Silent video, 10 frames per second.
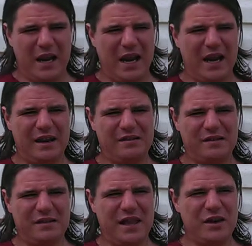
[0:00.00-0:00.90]

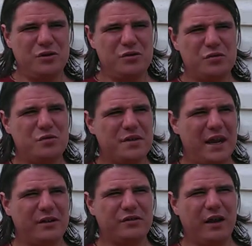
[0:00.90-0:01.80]
And they knew
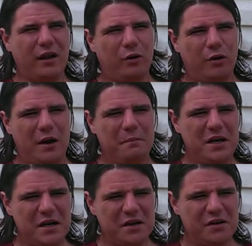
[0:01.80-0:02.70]
that
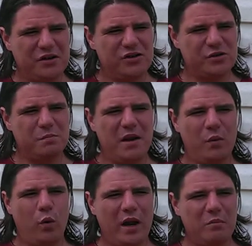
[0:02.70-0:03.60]
Crimea just
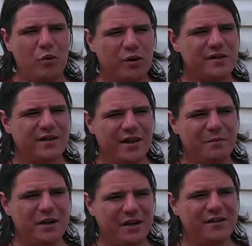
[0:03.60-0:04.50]
meant way more to
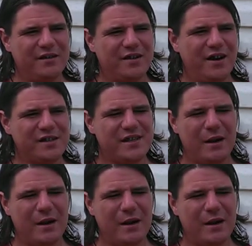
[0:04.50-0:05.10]
them than it did to us.